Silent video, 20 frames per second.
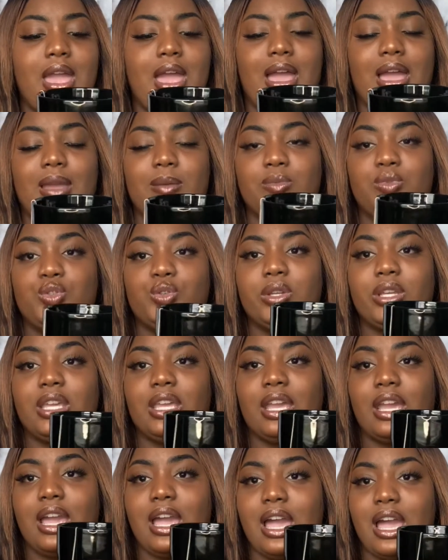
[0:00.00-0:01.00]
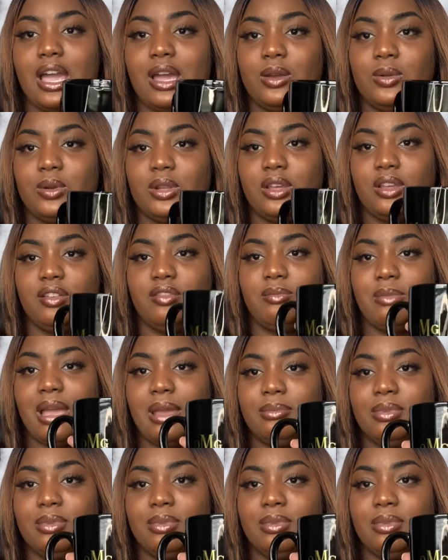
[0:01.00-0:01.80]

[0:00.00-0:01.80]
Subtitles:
I'm drinking out of my